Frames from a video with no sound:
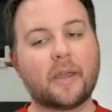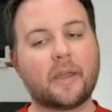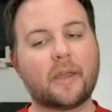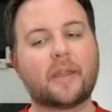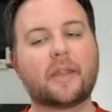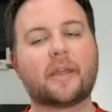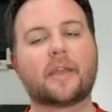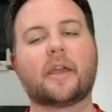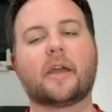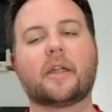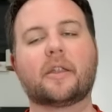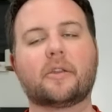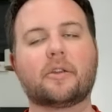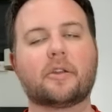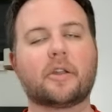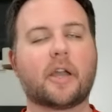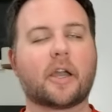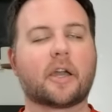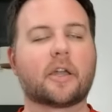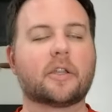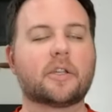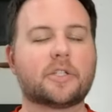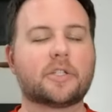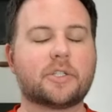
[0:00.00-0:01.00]
And again, you're
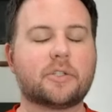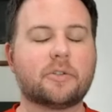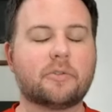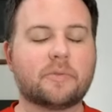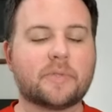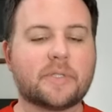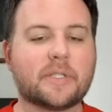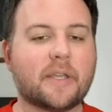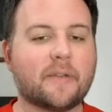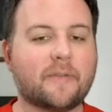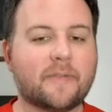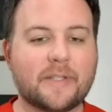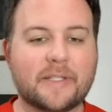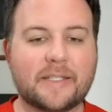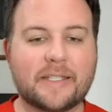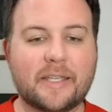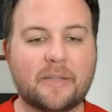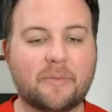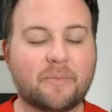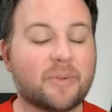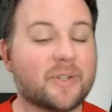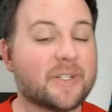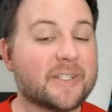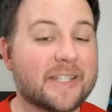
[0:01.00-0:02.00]
not going to shoot
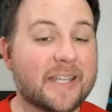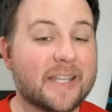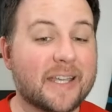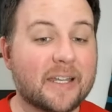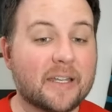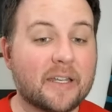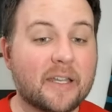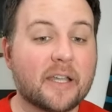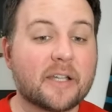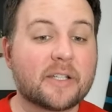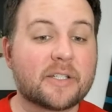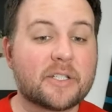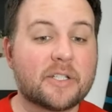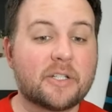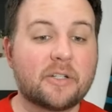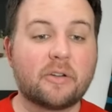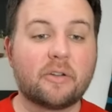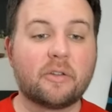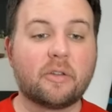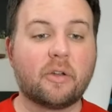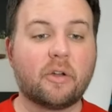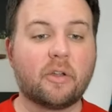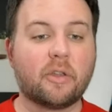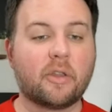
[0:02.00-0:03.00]
17% next year
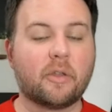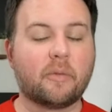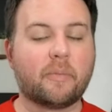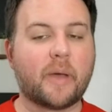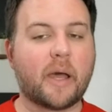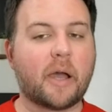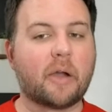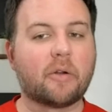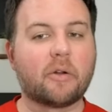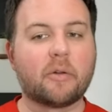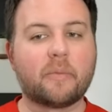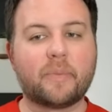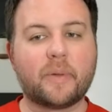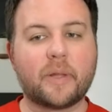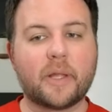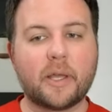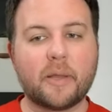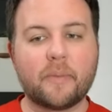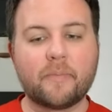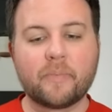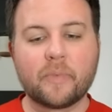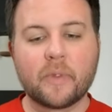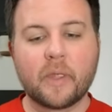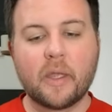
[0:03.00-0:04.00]
on the power play.